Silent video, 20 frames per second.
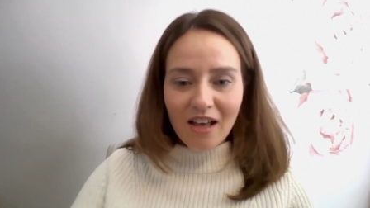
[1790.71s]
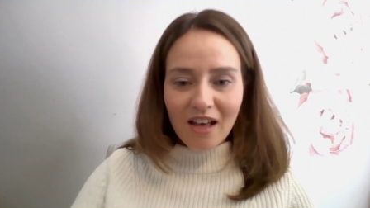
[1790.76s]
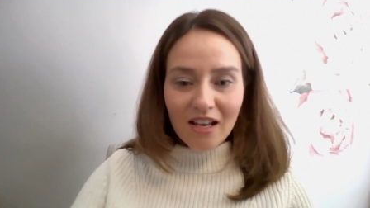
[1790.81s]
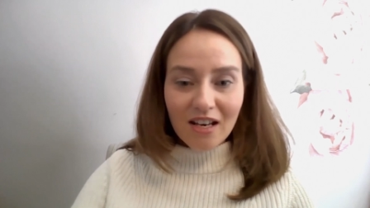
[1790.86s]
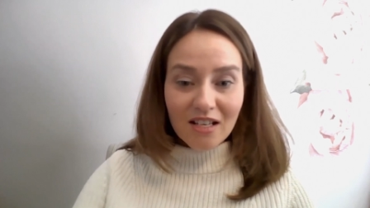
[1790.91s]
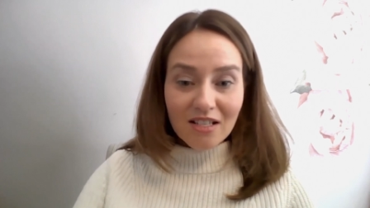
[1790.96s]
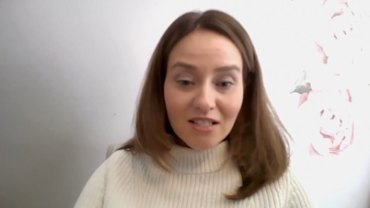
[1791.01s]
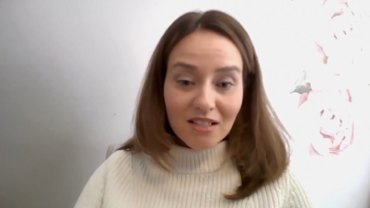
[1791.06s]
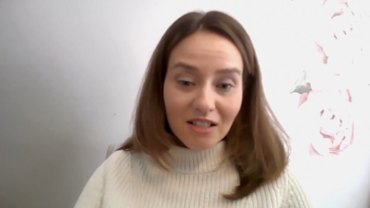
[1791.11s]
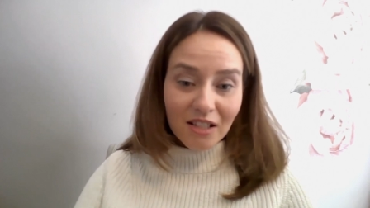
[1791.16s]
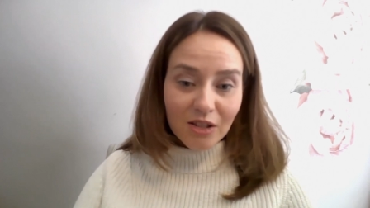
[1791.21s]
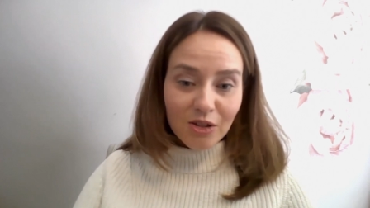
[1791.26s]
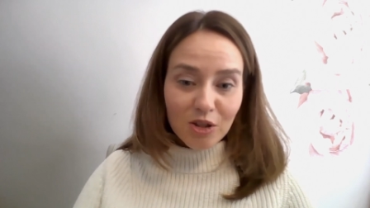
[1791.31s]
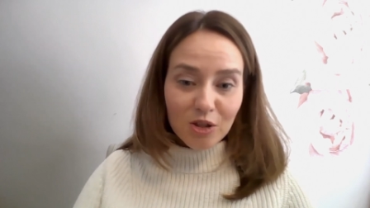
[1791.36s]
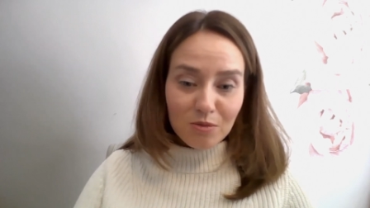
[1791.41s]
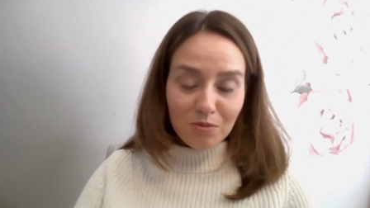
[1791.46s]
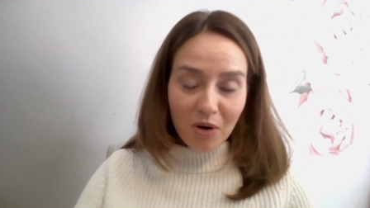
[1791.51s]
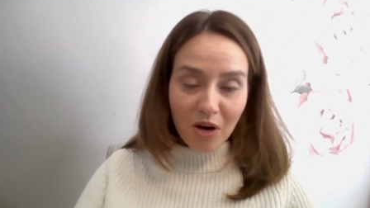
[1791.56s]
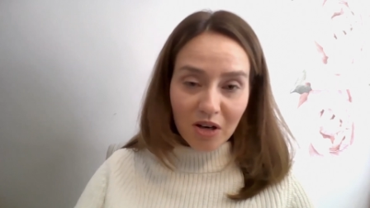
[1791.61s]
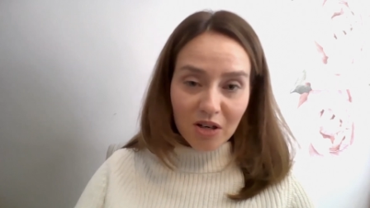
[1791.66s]
and as
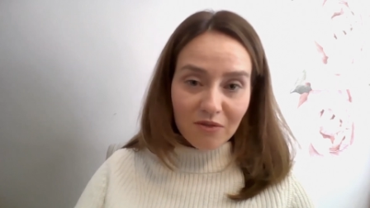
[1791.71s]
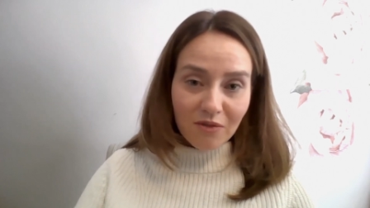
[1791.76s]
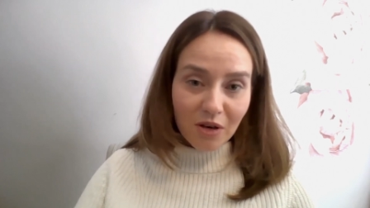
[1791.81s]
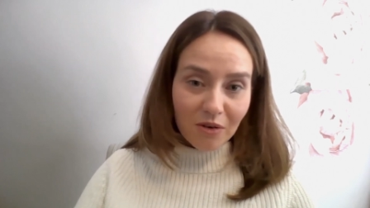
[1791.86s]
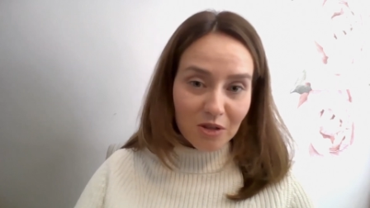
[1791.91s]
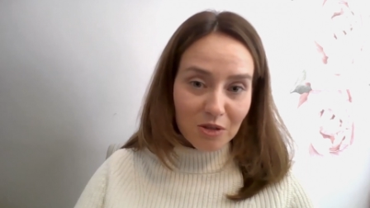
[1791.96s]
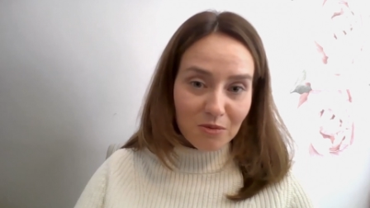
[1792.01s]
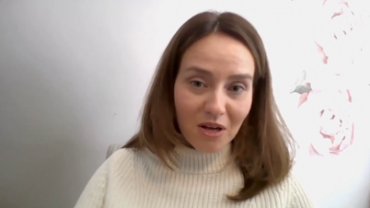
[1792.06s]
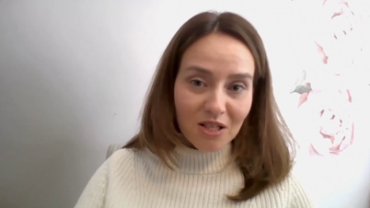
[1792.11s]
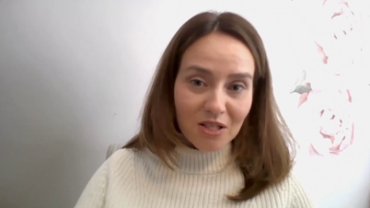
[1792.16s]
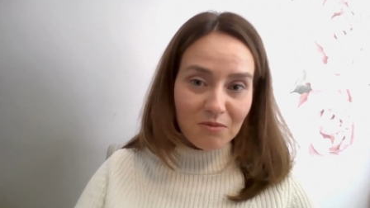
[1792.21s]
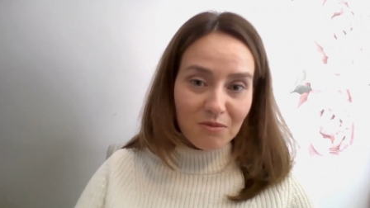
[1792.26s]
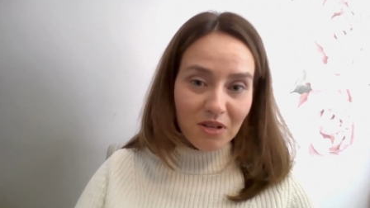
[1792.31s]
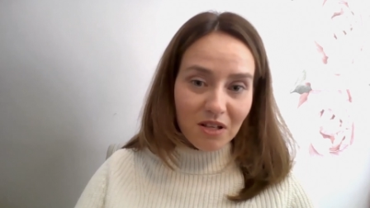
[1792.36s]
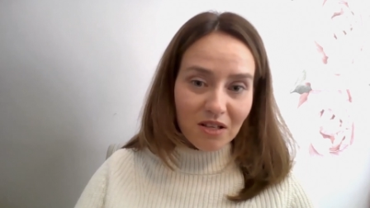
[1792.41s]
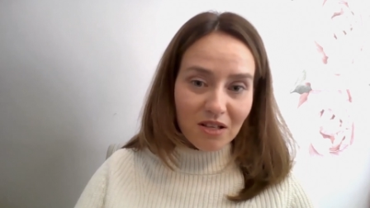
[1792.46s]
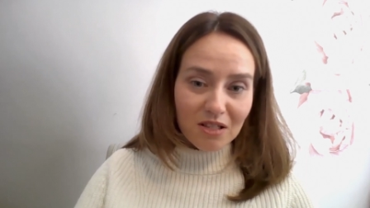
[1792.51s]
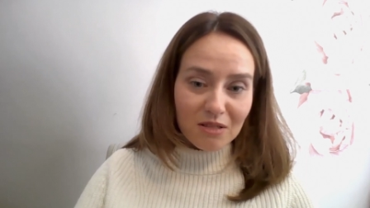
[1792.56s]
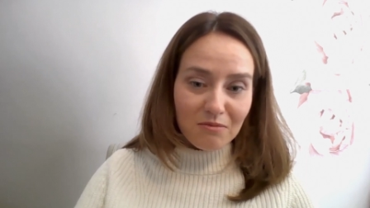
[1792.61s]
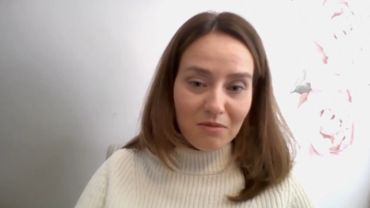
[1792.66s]
leaders part of our
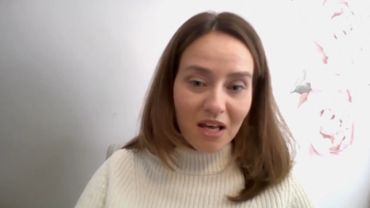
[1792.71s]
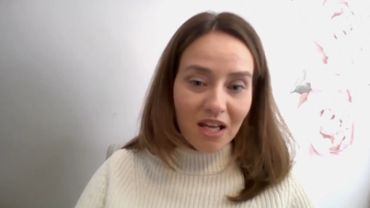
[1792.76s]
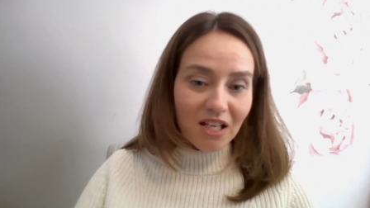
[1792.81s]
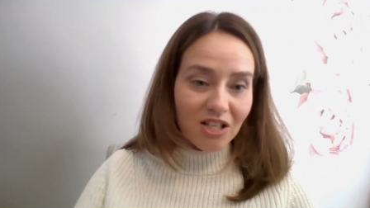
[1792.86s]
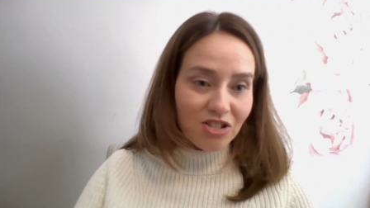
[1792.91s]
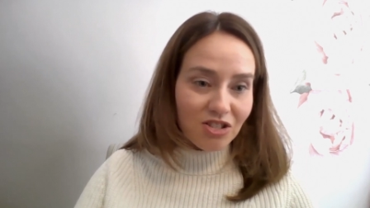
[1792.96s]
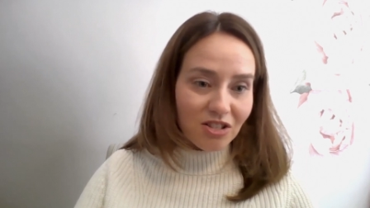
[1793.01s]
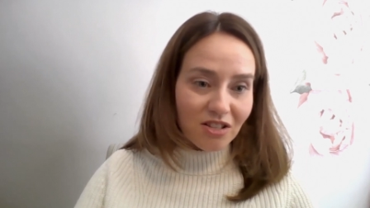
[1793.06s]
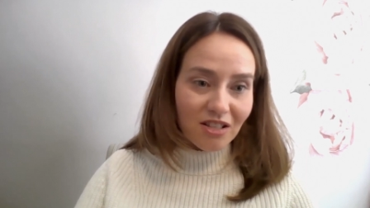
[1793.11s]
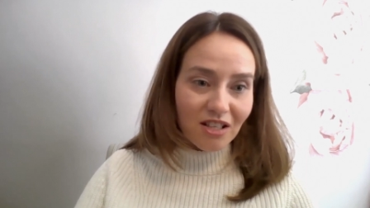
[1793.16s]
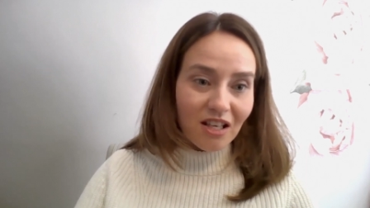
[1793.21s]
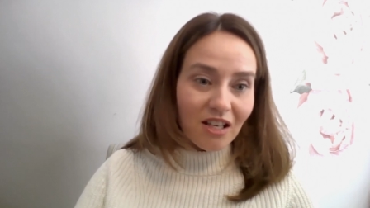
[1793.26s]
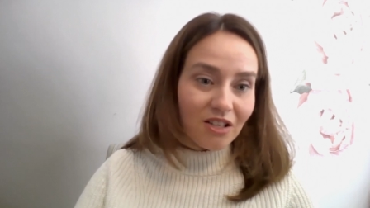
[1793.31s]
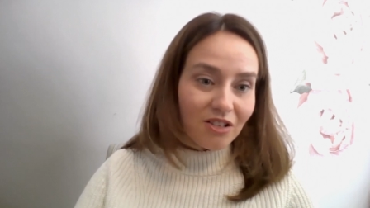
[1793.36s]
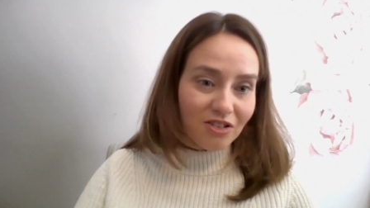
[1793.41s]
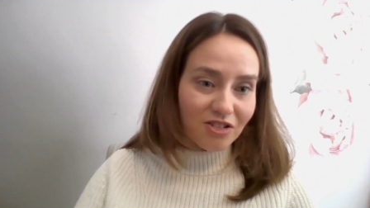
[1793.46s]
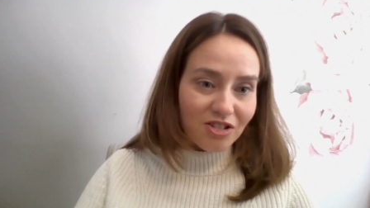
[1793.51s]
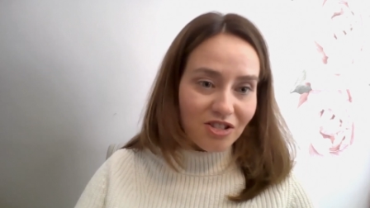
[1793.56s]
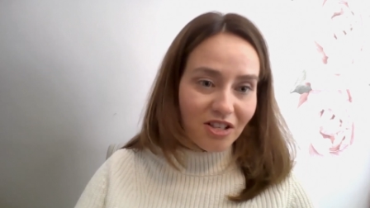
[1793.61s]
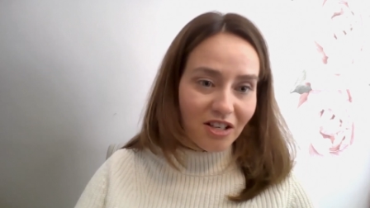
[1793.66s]
responsibility is managing the
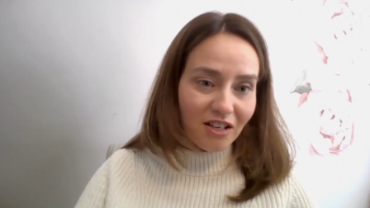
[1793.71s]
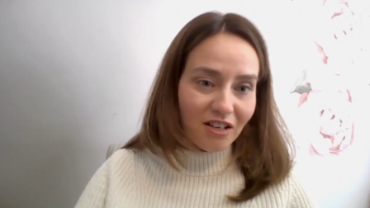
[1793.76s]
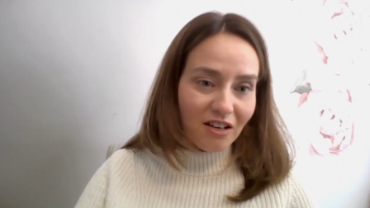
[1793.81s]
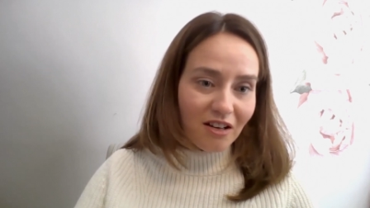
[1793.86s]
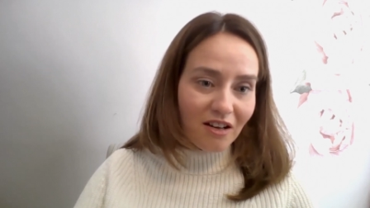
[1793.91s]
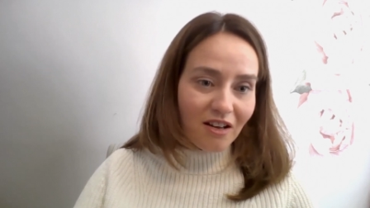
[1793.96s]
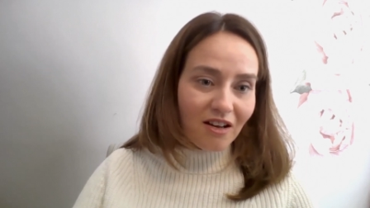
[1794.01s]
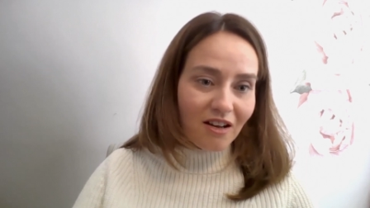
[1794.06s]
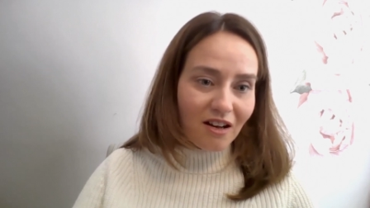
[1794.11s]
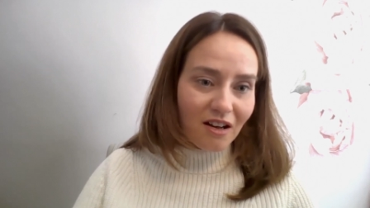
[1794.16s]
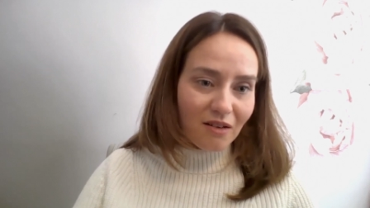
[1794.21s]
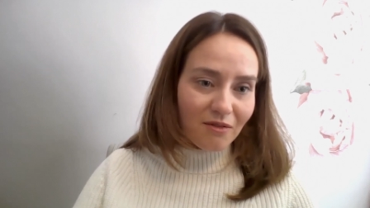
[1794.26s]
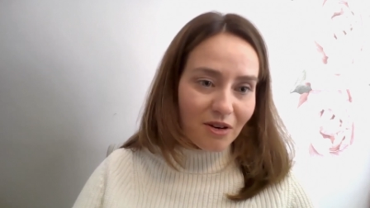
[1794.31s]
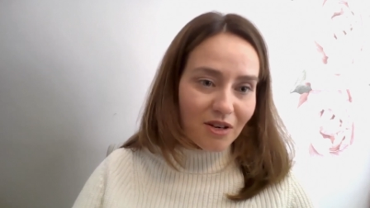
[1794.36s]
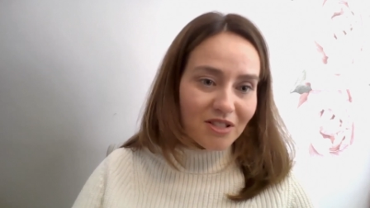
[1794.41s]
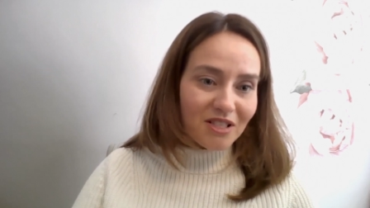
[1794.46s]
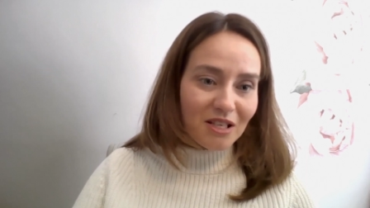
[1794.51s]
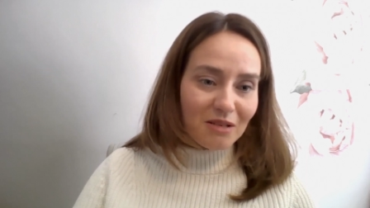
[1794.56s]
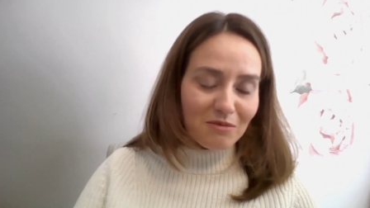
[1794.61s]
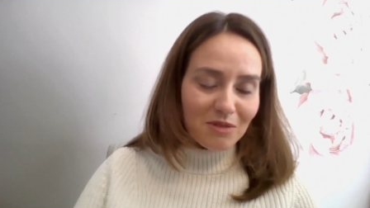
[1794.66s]
energy of
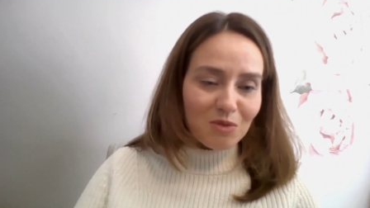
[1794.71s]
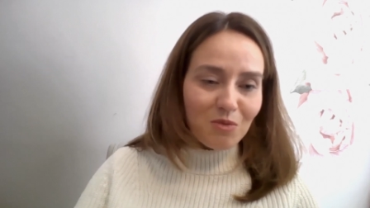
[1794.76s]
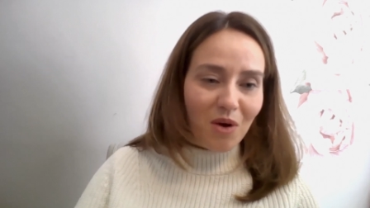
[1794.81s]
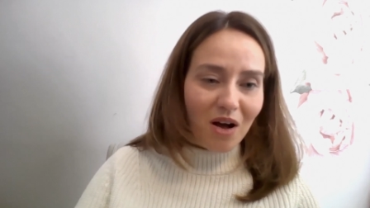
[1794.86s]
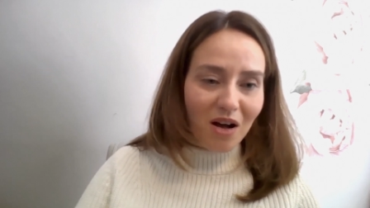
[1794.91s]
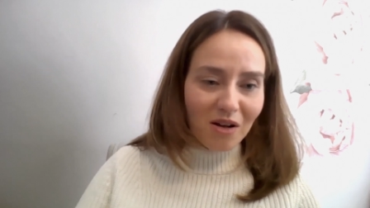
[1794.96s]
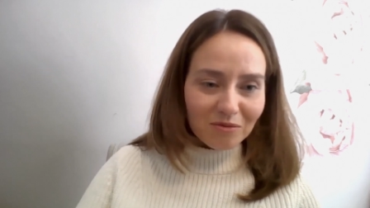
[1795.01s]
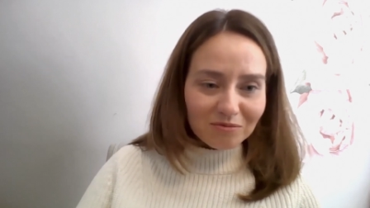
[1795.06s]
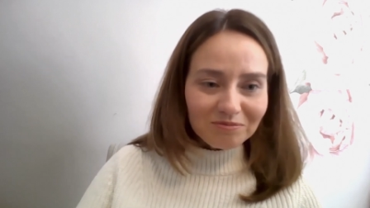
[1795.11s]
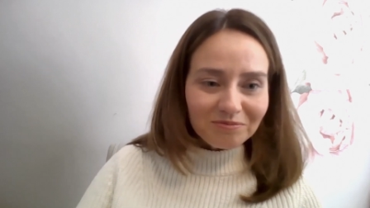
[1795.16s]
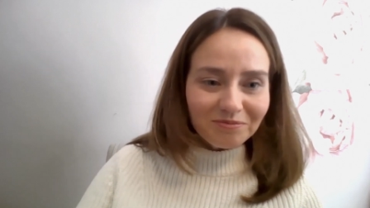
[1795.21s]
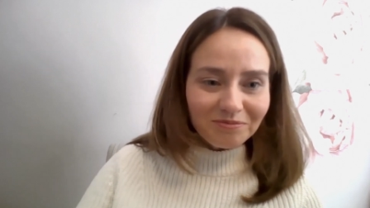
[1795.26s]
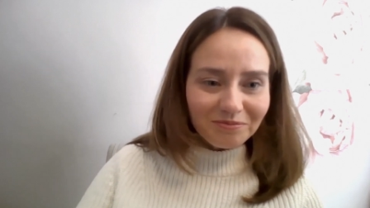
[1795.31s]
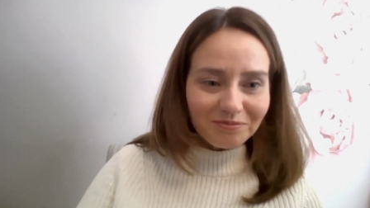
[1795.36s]
our team as well